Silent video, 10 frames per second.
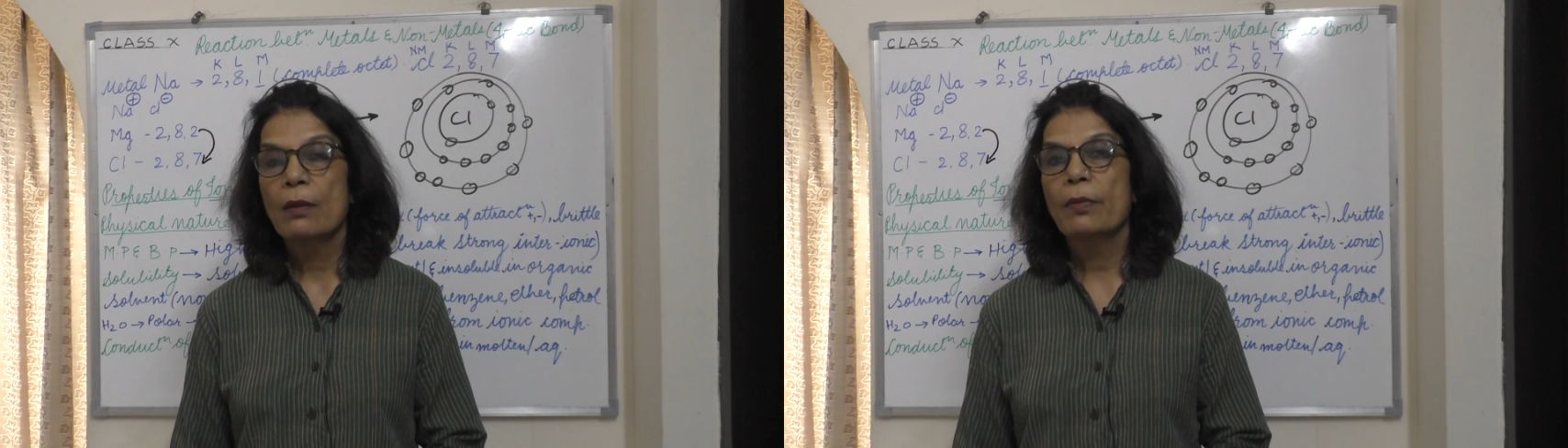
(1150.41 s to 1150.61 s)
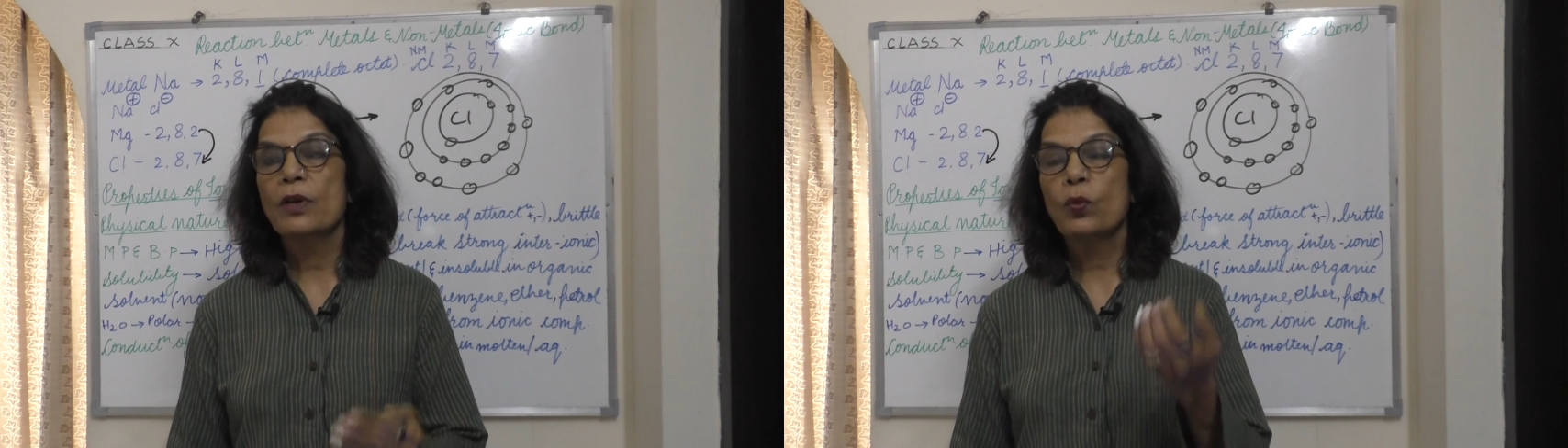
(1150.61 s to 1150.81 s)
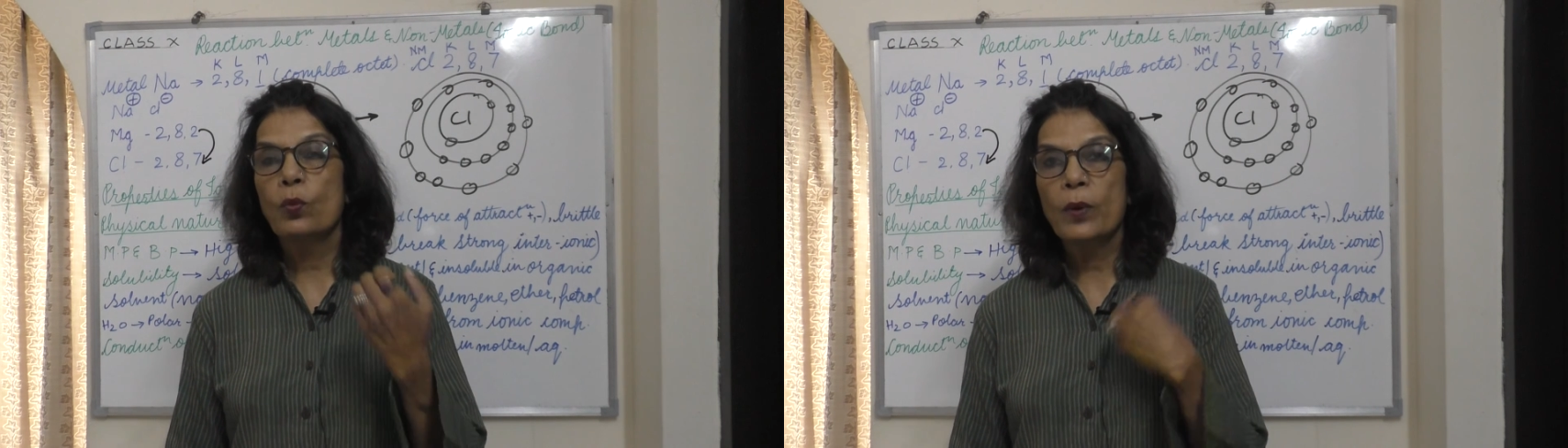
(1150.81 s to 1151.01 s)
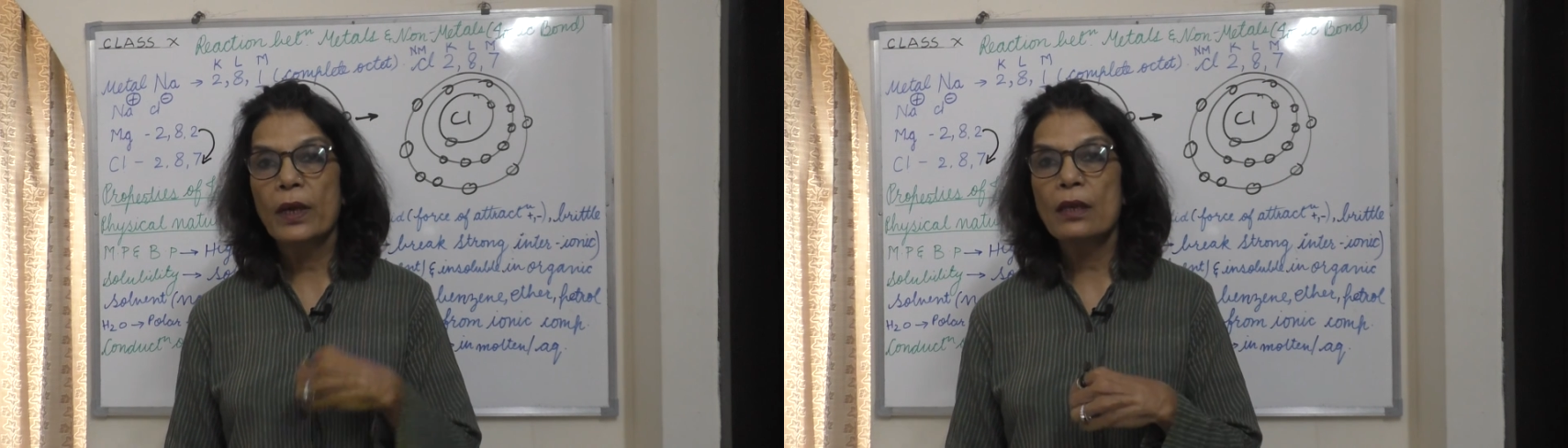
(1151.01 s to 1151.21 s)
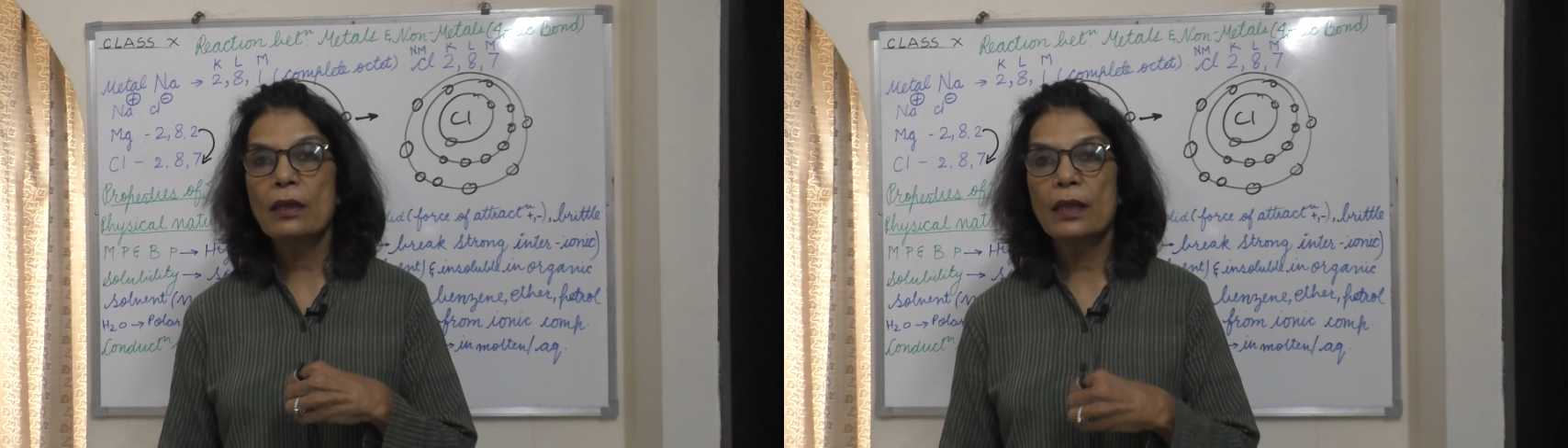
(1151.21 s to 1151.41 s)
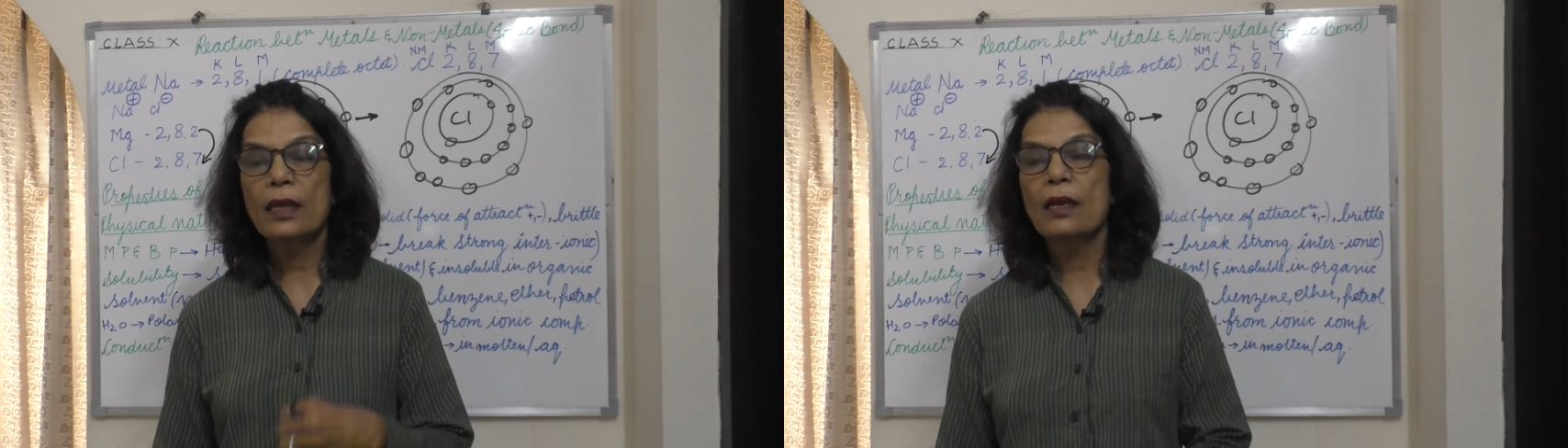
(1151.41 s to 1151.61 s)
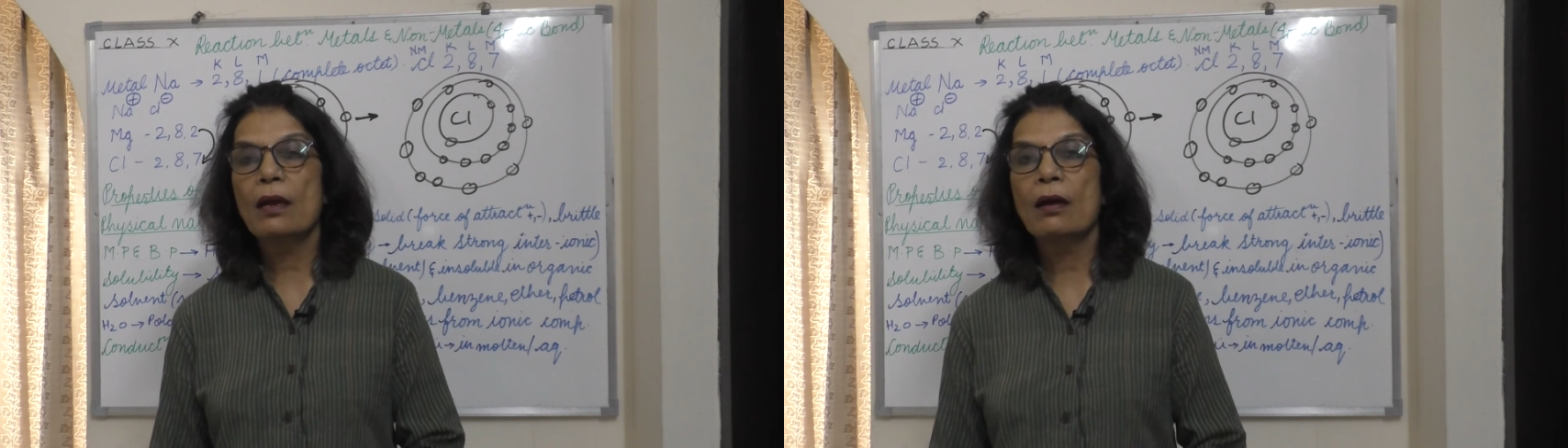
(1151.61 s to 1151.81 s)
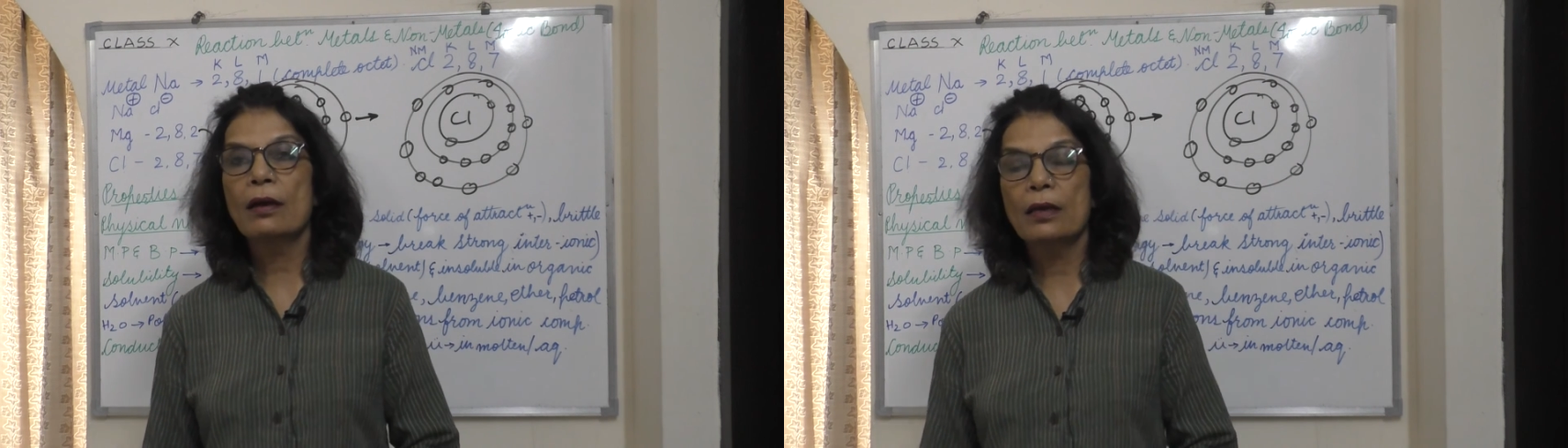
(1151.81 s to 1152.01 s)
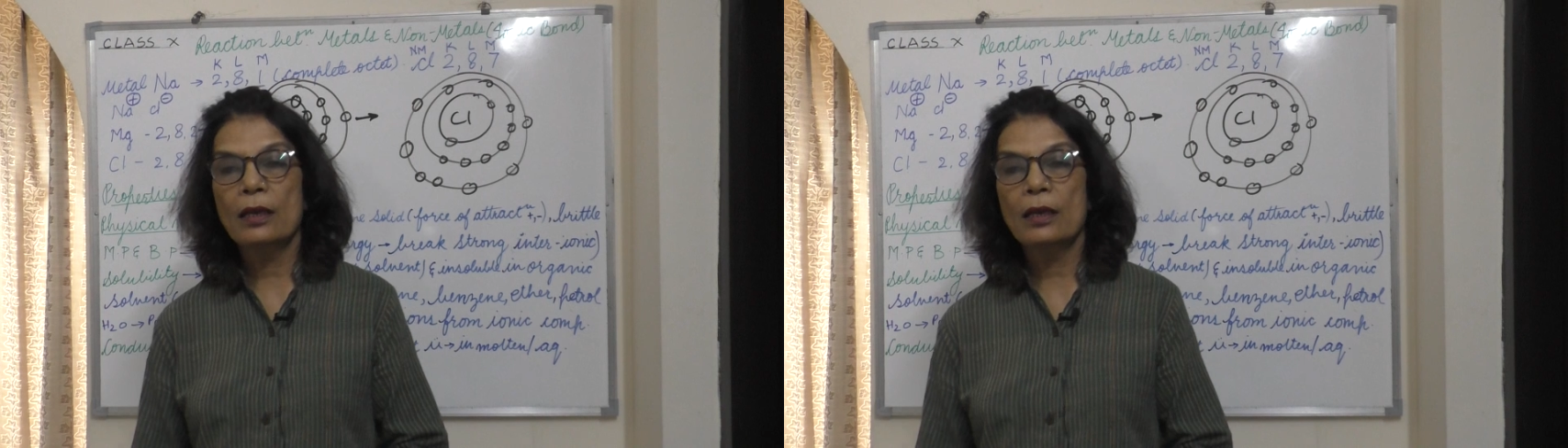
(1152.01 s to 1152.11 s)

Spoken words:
but when they are